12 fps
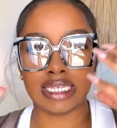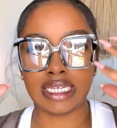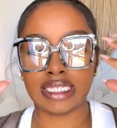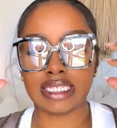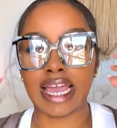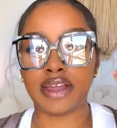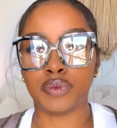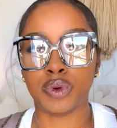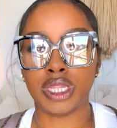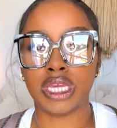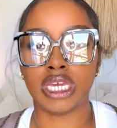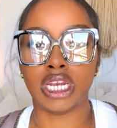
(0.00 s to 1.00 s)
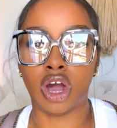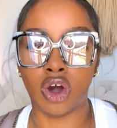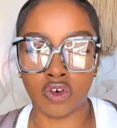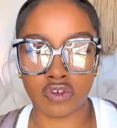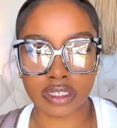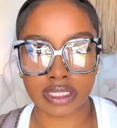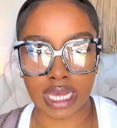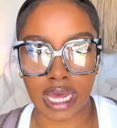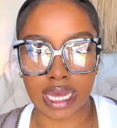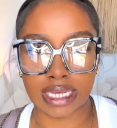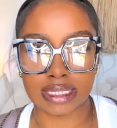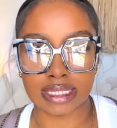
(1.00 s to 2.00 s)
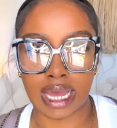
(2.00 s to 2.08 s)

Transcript: it's like really an oversized